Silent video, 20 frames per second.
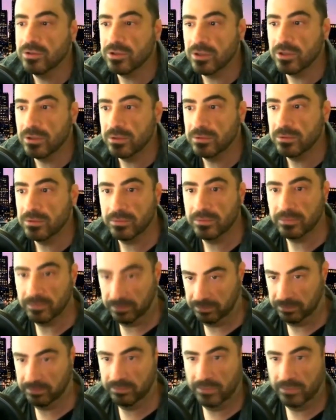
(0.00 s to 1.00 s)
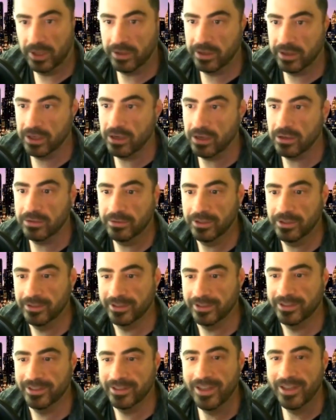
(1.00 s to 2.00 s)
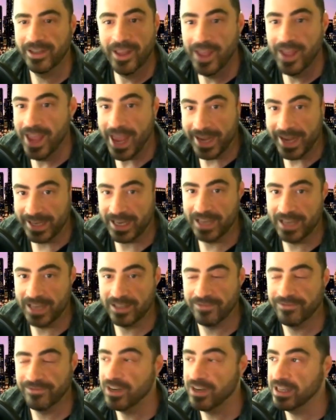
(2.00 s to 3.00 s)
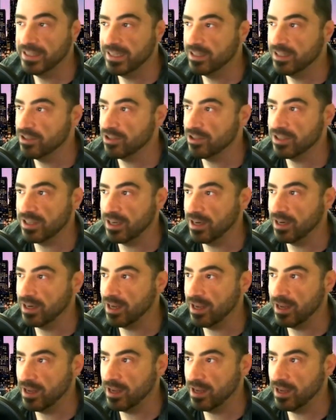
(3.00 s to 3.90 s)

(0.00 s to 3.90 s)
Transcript: So there you go. And it's really interesting.